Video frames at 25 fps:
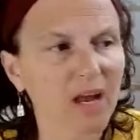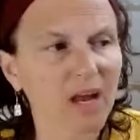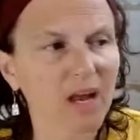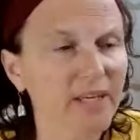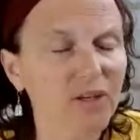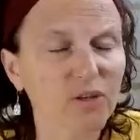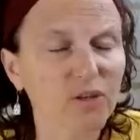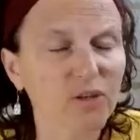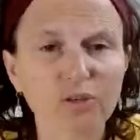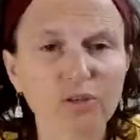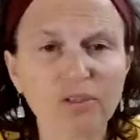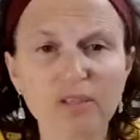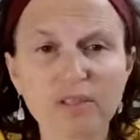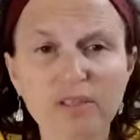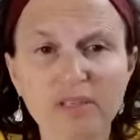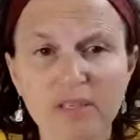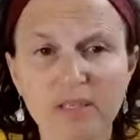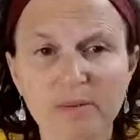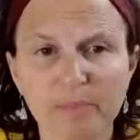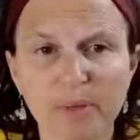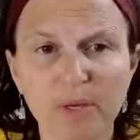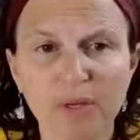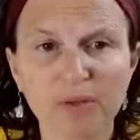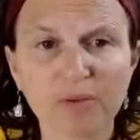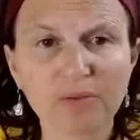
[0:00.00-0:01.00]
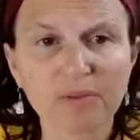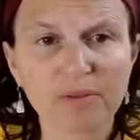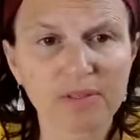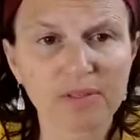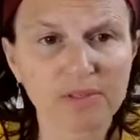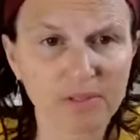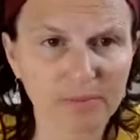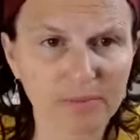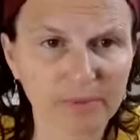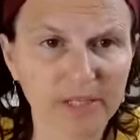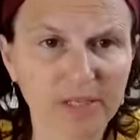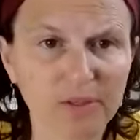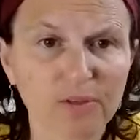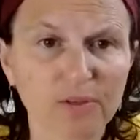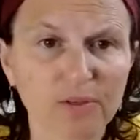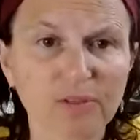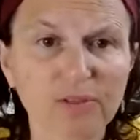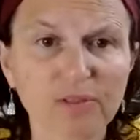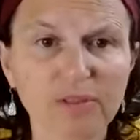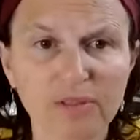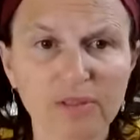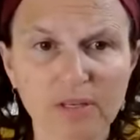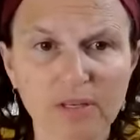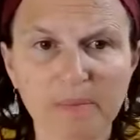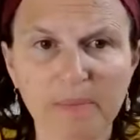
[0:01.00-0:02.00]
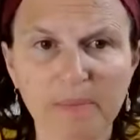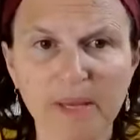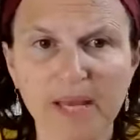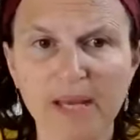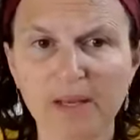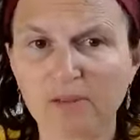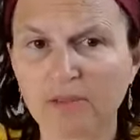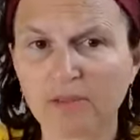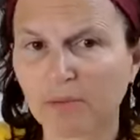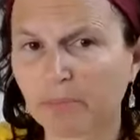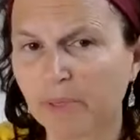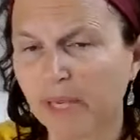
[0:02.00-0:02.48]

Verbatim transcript: I couldn't smoke, so I couldn't numb out the